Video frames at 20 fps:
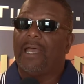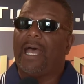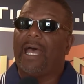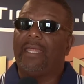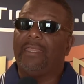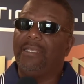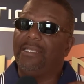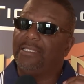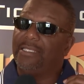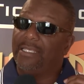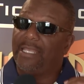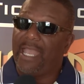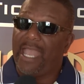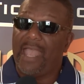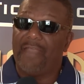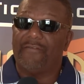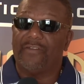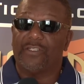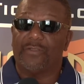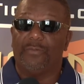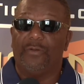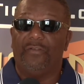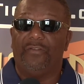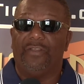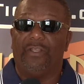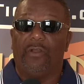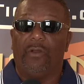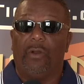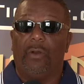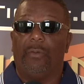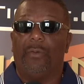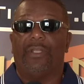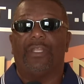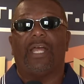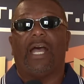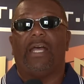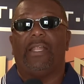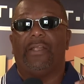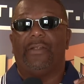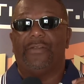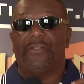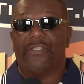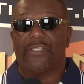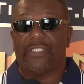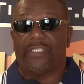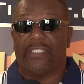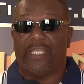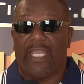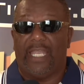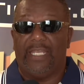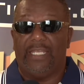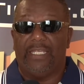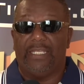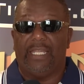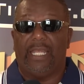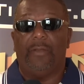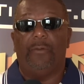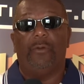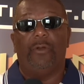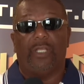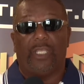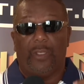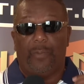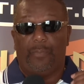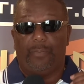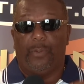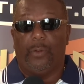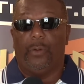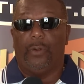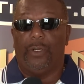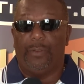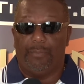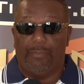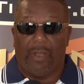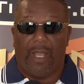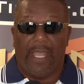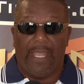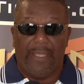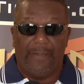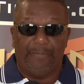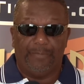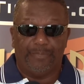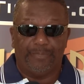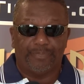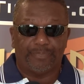I think the average moviegoer would not understand it and will get bored by it.